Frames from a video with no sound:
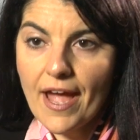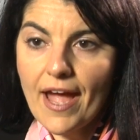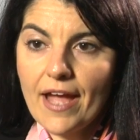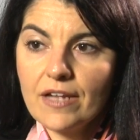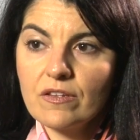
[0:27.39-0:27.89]

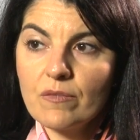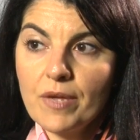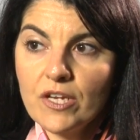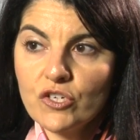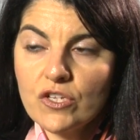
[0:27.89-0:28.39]
And the
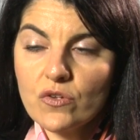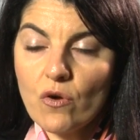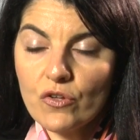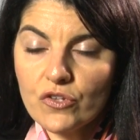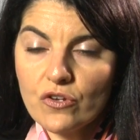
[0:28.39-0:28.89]
patients
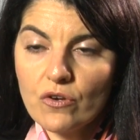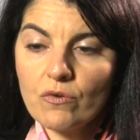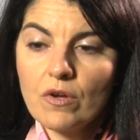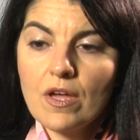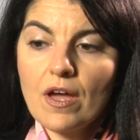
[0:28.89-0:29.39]

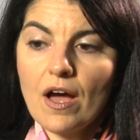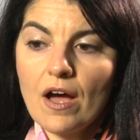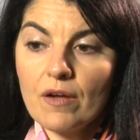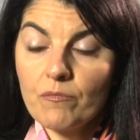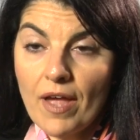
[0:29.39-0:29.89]
also
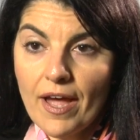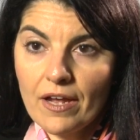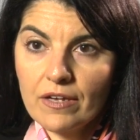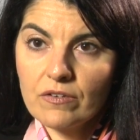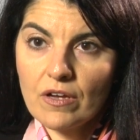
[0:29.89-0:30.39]
uh,
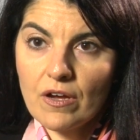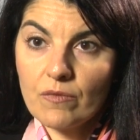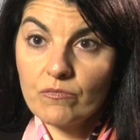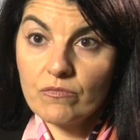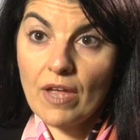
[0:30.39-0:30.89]
had,
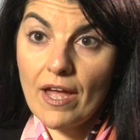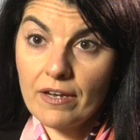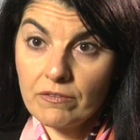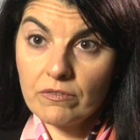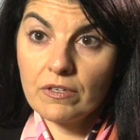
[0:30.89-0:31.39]
um, had